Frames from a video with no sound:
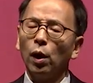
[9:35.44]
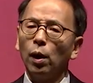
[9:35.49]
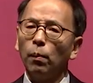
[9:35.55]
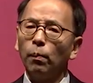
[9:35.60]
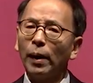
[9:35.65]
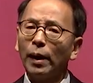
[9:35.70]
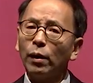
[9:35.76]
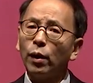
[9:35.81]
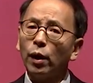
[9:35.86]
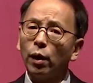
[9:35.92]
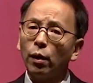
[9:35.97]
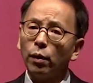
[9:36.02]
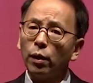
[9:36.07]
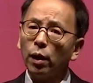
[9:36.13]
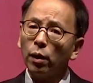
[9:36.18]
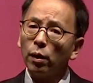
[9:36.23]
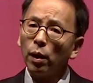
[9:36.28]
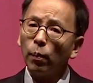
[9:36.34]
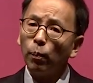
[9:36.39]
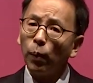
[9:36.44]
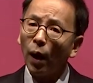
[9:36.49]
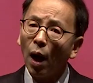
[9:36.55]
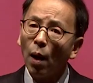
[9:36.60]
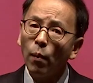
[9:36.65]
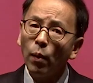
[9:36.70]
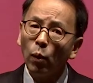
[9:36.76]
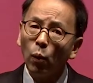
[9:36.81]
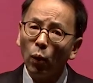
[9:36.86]
but the
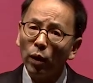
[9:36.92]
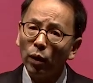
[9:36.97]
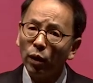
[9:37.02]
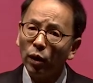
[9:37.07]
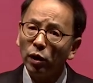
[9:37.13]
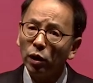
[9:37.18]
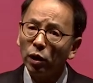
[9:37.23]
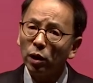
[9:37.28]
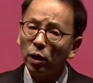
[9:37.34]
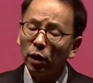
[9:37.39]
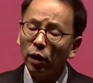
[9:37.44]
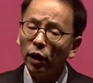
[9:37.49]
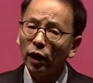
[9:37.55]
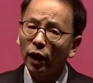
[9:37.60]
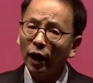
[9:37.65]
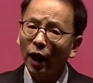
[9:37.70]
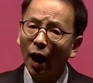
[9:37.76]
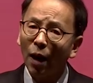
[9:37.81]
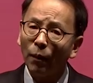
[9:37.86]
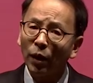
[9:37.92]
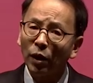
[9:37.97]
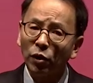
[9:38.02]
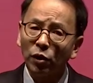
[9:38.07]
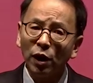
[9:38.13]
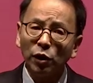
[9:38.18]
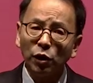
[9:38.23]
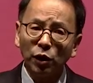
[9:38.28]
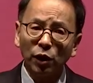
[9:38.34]
problem with this economic
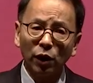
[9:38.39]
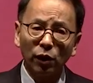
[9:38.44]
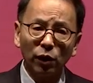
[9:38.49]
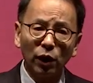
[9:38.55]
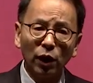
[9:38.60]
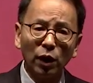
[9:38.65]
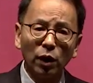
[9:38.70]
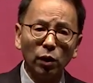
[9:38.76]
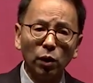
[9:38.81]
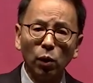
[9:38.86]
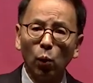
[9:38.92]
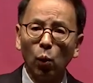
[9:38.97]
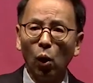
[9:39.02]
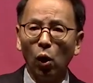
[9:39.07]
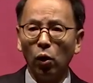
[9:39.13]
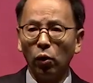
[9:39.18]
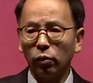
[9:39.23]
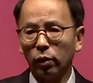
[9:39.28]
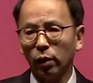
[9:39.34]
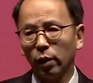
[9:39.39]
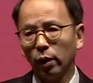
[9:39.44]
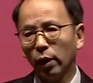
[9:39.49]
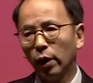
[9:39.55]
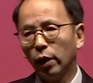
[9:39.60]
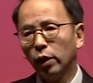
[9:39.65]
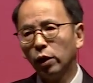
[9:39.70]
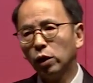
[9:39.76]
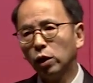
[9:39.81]
system in the world
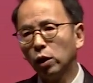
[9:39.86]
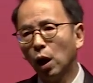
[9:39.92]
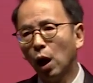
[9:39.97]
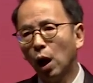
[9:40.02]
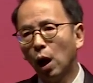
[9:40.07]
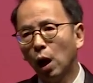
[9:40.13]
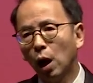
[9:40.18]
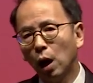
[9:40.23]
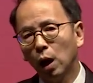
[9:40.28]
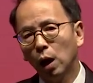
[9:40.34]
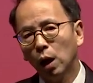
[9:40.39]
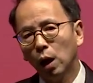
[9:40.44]
is that